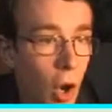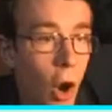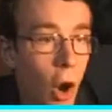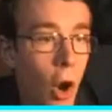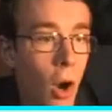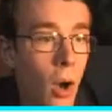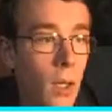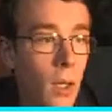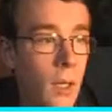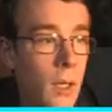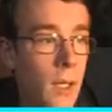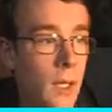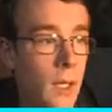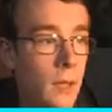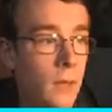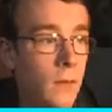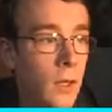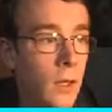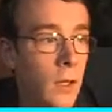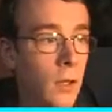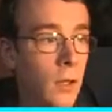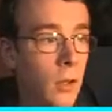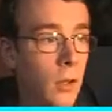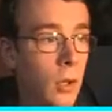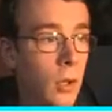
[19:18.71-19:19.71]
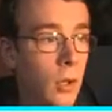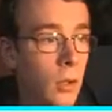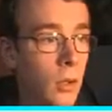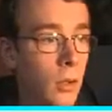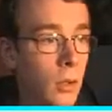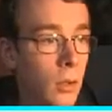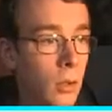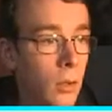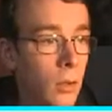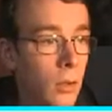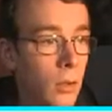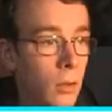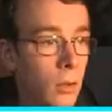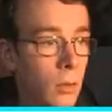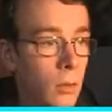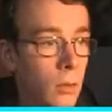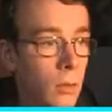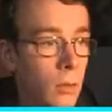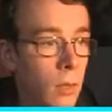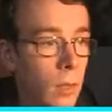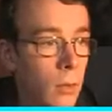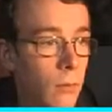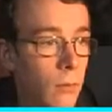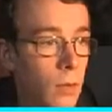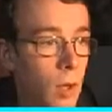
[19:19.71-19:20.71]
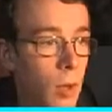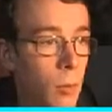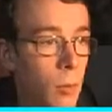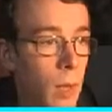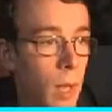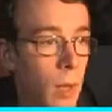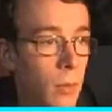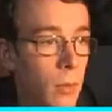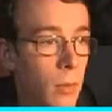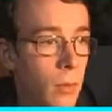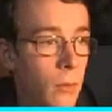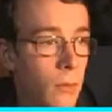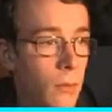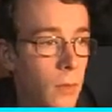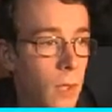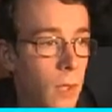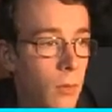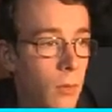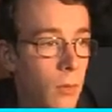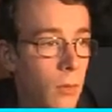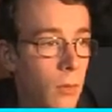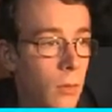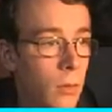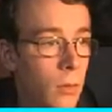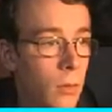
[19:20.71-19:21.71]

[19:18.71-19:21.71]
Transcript: Oh, yes, thank God. Right, I've got a better move now.